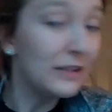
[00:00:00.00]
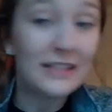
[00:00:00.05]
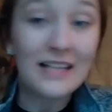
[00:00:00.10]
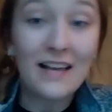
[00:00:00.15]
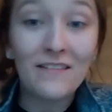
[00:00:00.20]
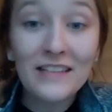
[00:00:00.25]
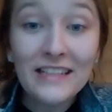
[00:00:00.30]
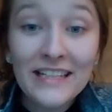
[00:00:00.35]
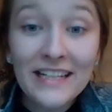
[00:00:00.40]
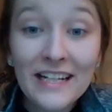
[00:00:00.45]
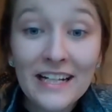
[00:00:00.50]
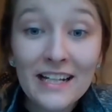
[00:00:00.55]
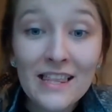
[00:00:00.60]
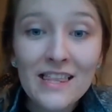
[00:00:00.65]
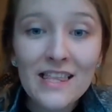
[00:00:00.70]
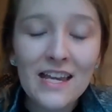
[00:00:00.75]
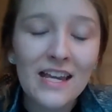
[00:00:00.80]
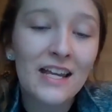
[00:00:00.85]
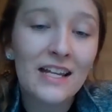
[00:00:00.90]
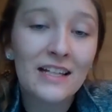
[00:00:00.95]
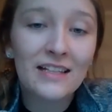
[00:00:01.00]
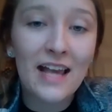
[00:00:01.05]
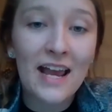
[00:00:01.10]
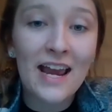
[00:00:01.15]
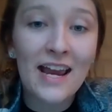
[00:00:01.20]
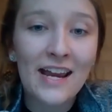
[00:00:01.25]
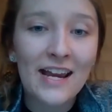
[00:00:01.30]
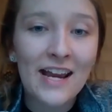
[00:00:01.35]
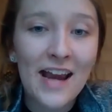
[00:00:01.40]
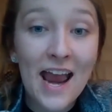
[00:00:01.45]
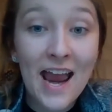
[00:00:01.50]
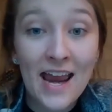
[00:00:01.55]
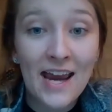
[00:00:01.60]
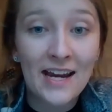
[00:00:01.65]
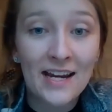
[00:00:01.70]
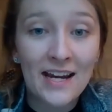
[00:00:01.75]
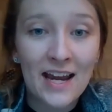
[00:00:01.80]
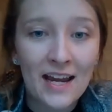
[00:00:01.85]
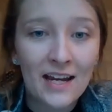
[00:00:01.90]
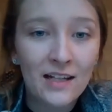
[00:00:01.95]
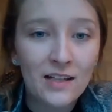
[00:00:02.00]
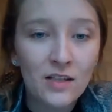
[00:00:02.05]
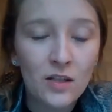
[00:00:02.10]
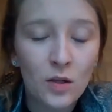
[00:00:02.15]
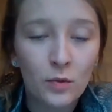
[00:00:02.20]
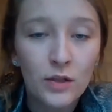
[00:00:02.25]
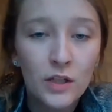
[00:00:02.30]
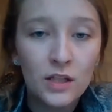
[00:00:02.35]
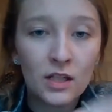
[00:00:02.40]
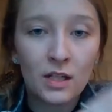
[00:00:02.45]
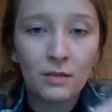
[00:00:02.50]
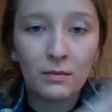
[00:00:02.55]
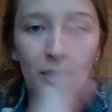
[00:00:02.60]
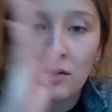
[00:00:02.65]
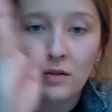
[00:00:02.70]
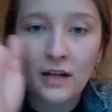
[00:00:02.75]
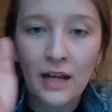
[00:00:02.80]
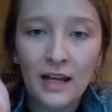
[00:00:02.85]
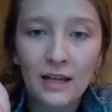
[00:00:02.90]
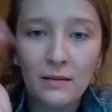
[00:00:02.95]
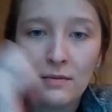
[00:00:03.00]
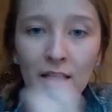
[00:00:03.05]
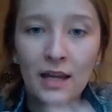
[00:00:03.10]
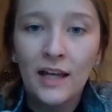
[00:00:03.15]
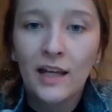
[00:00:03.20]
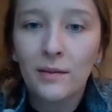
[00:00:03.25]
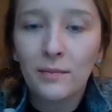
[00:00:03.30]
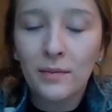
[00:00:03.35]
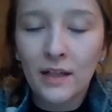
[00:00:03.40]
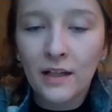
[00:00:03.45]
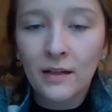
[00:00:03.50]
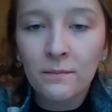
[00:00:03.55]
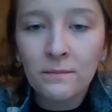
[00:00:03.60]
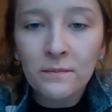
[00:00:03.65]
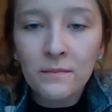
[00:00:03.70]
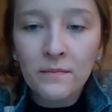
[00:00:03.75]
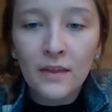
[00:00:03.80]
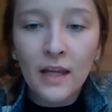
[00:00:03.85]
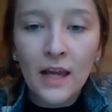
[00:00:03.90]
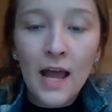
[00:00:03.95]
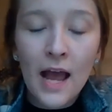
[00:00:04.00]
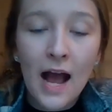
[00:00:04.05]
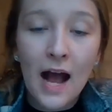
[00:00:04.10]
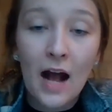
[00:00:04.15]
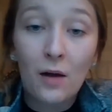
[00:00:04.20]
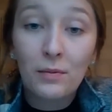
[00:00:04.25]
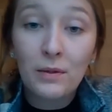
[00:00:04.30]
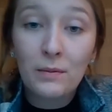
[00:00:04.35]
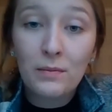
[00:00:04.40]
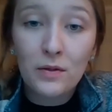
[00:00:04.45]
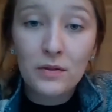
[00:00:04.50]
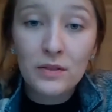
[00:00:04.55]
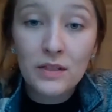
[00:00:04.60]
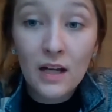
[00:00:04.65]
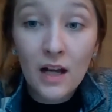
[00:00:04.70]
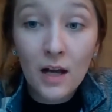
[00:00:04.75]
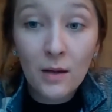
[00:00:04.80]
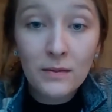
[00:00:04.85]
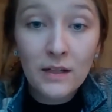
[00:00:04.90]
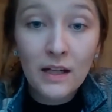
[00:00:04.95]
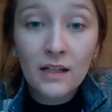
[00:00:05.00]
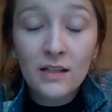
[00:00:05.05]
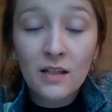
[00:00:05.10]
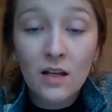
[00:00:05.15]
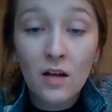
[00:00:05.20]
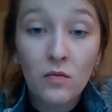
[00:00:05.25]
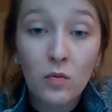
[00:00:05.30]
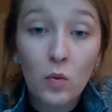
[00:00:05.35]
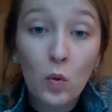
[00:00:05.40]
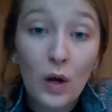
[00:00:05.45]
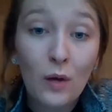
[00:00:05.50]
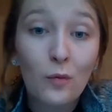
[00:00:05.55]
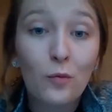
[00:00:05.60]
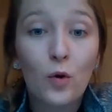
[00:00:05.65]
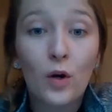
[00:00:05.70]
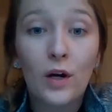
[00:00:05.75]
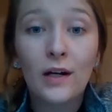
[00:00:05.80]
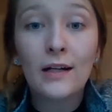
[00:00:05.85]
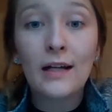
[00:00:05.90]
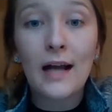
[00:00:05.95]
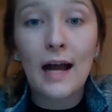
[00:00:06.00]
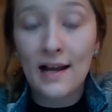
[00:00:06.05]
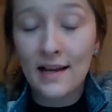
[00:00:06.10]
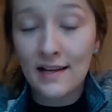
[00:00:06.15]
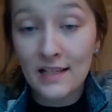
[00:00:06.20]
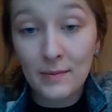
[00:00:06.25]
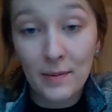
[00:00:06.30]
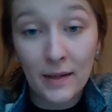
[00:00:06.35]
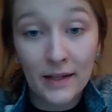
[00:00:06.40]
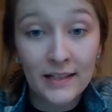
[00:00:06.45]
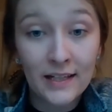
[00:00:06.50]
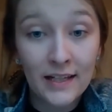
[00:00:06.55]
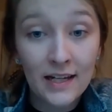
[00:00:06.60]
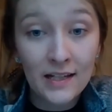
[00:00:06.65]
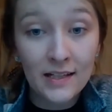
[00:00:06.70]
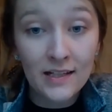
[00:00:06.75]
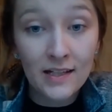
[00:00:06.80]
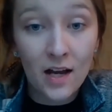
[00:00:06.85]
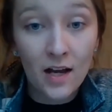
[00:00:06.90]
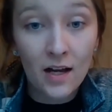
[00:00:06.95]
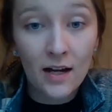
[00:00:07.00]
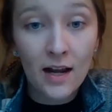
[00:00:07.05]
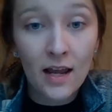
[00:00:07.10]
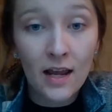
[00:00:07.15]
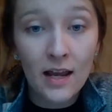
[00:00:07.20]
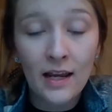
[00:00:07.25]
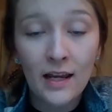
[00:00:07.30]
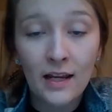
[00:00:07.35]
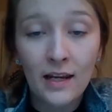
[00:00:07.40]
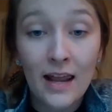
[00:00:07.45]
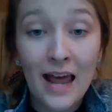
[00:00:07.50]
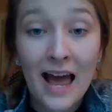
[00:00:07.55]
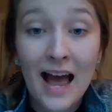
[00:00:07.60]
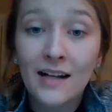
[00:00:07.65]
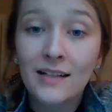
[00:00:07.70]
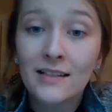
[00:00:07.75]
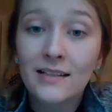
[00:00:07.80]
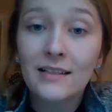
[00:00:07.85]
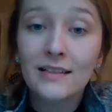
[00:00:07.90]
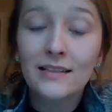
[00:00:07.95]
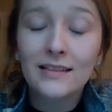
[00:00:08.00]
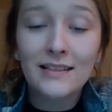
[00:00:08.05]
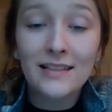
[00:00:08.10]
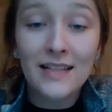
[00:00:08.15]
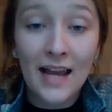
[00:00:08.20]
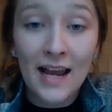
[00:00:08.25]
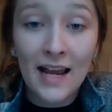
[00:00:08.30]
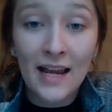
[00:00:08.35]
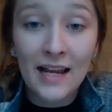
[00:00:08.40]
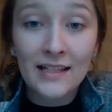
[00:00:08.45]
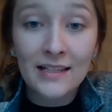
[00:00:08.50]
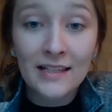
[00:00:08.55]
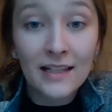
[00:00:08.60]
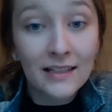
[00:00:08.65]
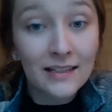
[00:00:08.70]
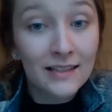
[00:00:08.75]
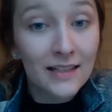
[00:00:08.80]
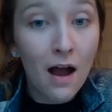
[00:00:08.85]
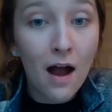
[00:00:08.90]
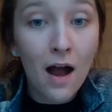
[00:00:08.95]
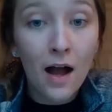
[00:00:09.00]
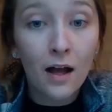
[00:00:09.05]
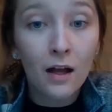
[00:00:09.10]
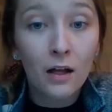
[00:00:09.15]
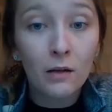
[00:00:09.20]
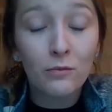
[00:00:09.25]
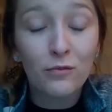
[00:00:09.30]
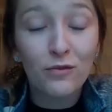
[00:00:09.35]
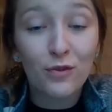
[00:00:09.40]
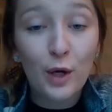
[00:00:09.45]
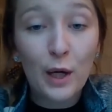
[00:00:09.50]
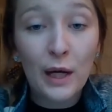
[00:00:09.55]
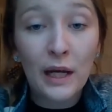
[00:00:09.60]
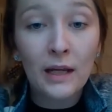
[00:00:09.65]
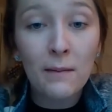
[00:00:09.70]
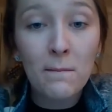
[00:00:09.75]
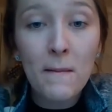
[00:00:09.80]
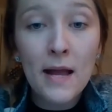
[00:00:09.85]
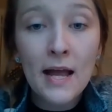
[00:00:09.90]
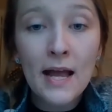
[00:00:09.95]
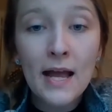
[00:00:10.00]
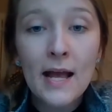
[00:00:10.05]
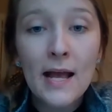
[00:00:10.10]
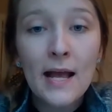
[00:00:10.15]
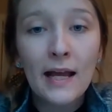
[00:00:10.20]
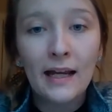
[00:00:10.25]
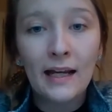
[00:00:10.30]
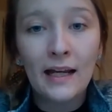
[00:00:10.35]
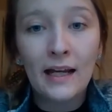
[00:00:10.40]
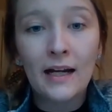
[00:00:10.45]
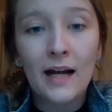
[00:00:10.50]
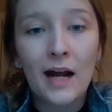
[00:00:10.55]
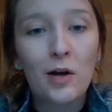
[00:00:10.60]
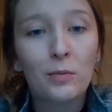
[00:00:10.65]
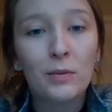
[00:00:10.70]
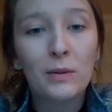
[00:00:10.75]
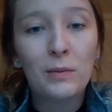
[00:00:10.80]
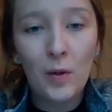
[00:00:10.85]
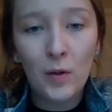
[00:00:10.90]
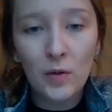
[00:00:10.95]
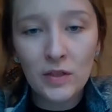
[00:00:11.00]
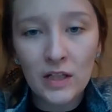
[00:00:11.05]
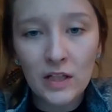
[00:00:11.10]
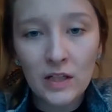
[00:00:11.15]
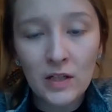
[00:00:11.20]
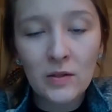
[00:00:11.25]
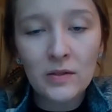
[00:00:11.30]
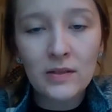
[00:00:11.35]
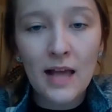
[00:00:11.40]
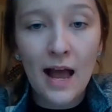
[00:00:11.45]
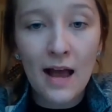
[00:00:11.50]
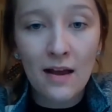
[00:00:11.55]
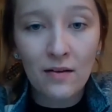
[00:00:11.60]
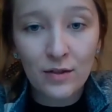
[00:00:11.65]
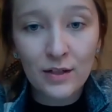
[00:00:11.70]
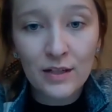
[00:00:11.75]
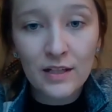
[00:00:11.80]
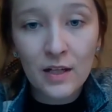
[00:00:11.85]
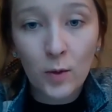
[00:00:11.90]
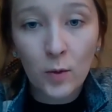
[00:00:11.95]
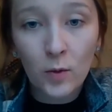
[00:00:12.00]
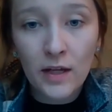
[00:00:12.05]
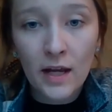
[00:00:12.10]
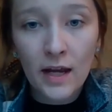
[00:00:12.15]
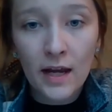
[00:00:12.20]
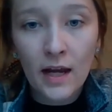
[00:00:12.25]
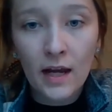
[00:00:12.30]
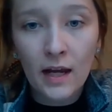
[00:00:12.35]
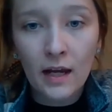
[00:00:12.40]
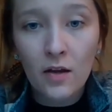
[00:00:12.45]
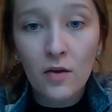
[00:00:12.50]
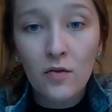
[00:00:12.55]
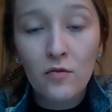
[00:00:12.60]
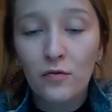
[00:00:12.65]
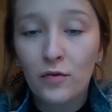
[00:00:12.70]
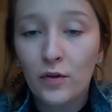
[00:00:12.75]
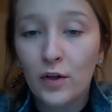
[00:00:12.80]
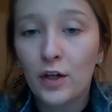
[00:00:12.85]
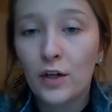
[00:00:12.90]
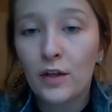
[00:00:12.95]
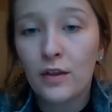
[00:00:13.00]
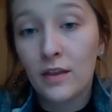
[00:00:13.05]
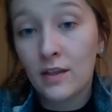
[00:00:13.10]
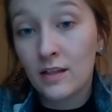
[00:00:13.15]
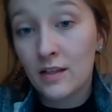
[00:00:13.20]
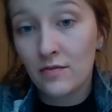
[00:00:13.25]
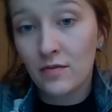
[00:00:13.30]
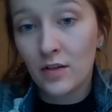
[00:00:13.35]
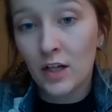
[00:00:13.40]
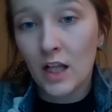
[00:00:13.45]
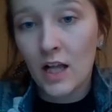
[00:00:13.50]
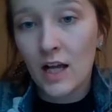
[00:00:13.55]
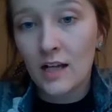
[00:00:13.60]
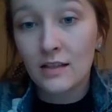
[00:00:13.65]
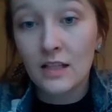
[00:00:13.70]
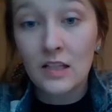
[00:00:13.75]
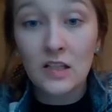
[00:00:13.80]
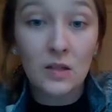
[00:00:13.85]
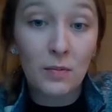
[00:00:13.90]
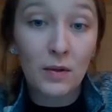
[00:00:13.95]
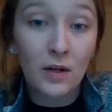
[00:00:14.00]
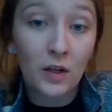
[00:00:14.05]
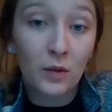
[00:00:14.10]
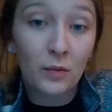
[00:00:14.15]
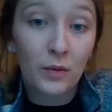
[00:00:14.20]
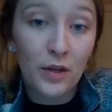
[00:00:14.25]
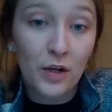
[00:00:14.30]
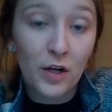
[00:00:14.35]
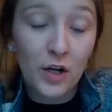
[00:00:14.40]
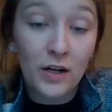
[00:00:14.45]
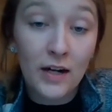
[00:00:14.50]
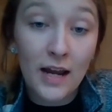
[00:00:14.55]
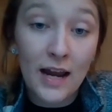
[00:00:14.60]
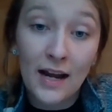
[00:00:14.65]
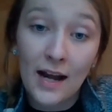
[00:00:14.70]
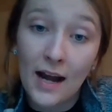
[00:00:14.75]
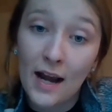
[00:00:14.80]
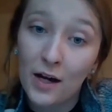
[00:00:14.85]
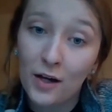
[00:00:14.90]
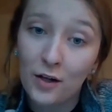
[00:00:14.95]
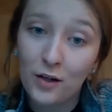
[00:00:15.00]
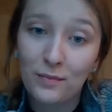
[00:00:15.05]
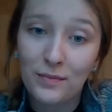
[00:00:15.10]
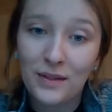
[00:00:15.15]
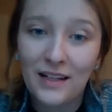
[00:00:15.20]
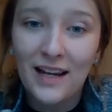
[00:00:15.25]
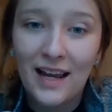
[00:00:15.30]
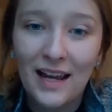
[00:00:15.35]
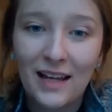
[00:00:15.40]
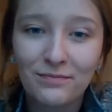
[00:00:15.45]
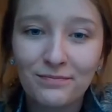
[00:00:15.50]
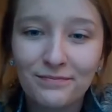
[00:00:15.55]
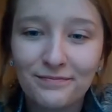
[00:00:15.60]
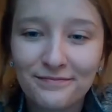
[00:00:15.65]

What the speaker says: 17th is a day, so we're just going to be going AB. I'll be posting updates of what work I expect to get done in that day's time frame, and I'll be posting those every single day for the different classes, depending on whether you're an A day or a day.